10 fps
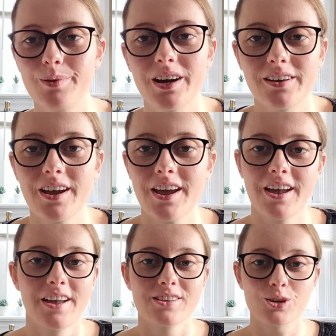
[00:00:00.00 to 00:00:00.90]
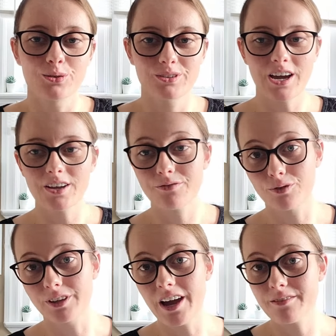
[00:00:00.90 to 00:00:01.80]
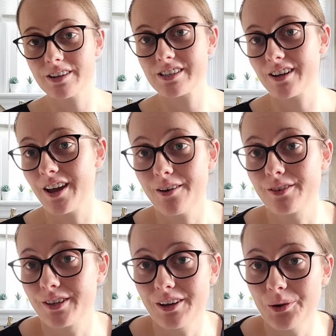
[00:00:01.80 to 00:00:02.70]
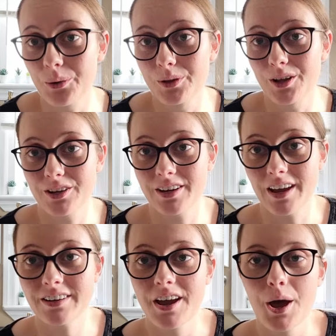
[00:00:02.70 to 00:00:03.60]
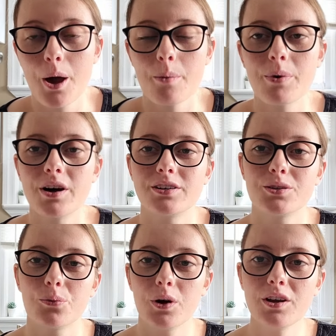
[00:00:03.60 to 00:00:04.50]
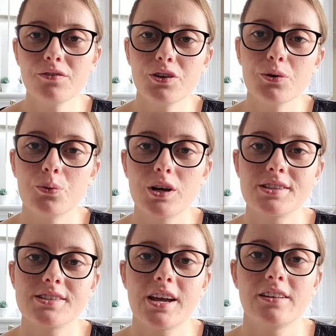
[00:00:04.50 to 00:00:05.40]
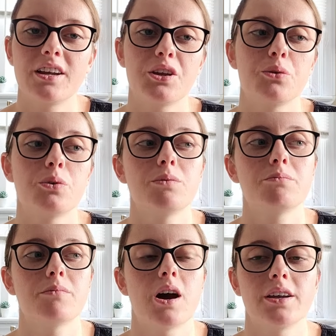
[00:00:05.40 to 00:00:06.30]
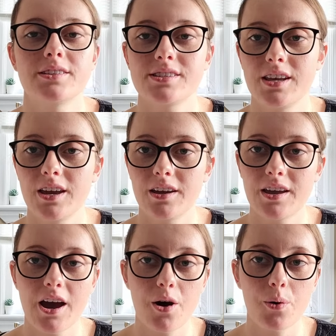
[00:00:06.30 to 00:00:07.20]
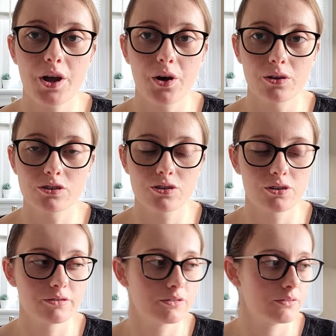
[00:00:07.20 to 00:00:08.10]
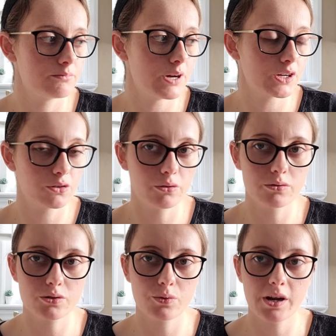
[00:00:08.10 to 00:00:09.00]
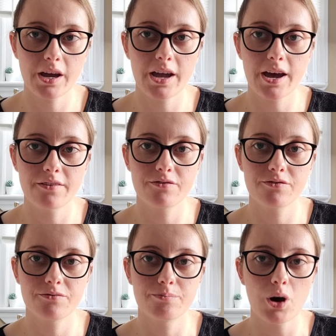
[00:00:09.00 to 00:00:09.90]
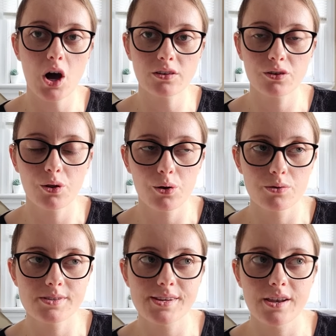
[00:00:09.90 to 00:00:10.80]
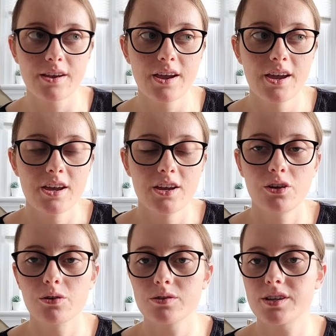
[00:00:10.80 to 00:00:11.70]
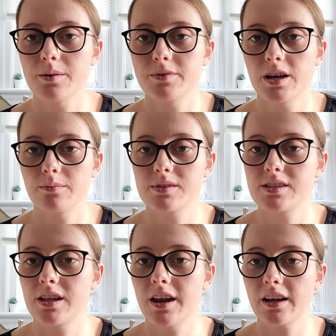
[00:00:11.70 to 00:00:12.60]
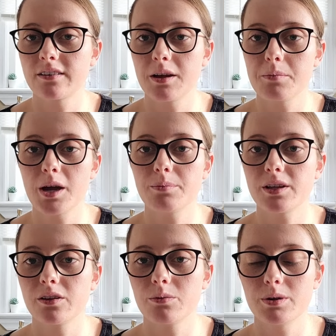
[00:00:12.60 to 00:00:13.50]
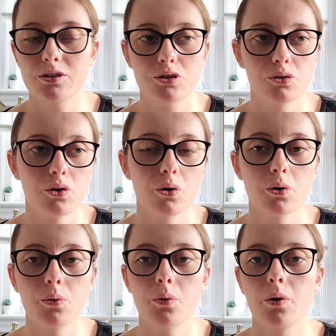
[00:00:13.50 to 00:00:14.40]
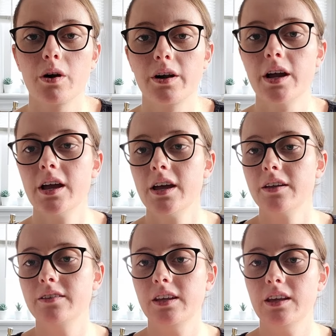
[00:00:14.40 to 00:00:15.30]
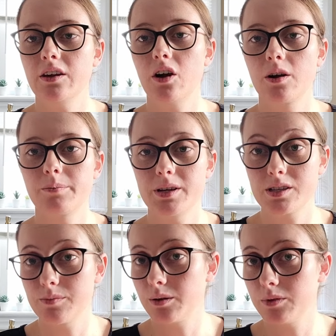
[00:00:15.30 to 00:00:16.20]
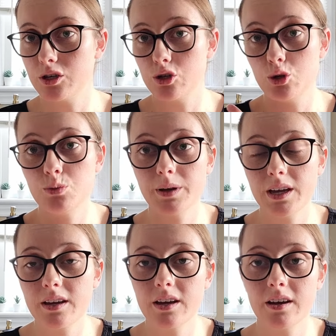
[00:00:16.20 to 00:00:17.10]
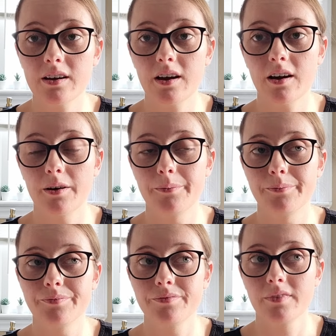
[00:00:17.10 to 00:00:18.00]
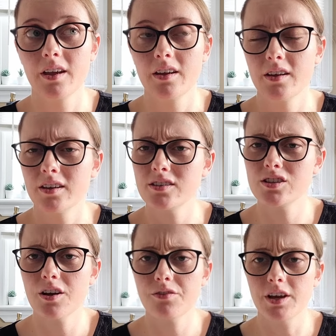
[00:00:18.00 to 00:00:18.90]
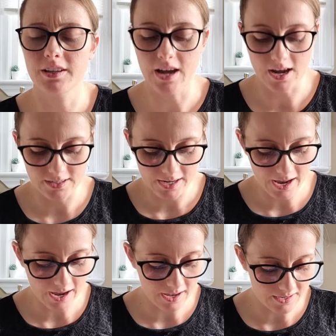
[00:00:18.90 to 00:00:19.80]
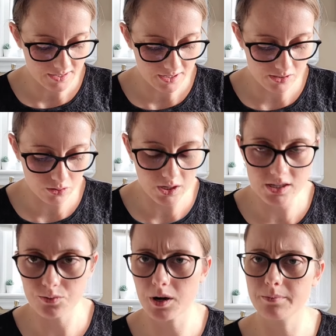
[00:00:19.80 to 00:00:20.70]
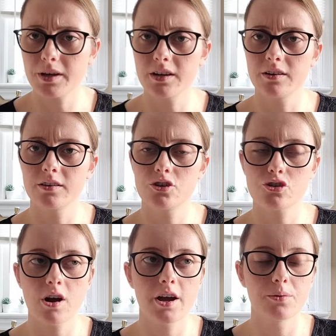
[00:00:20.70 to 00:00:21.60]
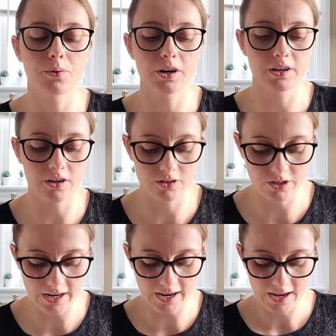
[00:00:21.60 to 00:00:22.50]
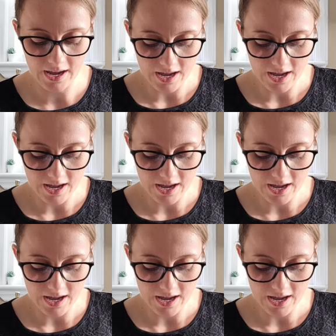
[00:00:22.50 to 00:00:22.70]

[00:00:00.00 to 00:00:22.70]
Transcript: But so that for that reason I haven't done a whole lot yet. But one of you once said that you wouldn't mind seeing how I alter my clothes when I have bought clothes, and you know, sometimes the neckline might be a little bit too low or the armpits might be too big, stuff like that. And so that's what I'm gonna try and working on today.